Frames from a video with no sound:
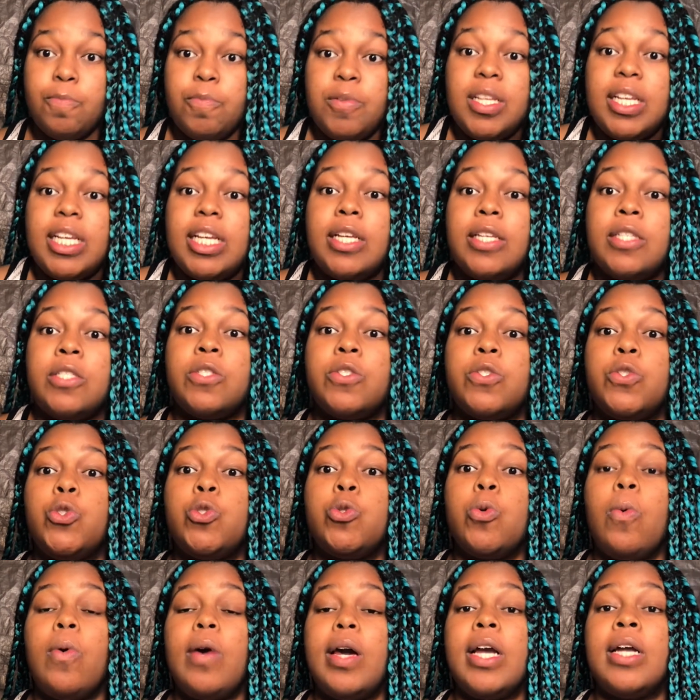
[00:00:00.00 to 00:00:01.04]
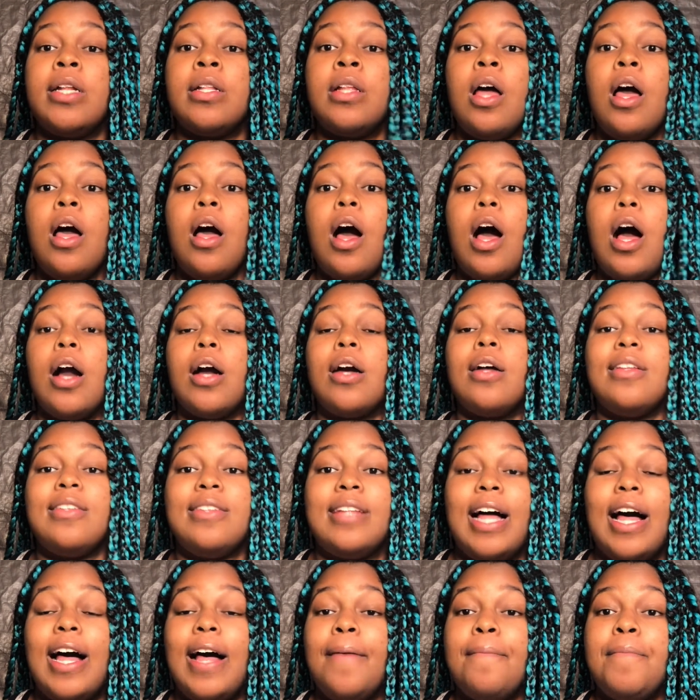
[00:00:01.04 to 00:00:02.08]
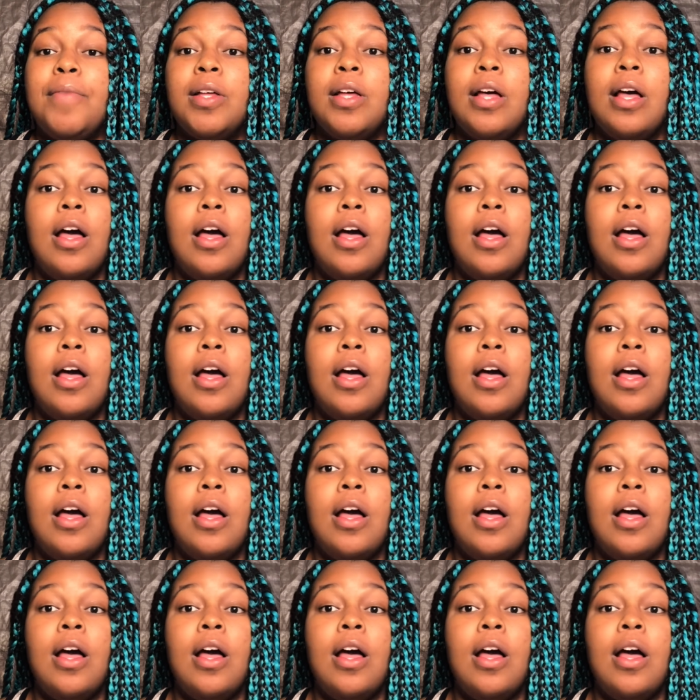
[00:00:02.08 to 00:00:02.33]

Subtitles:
Please join a club,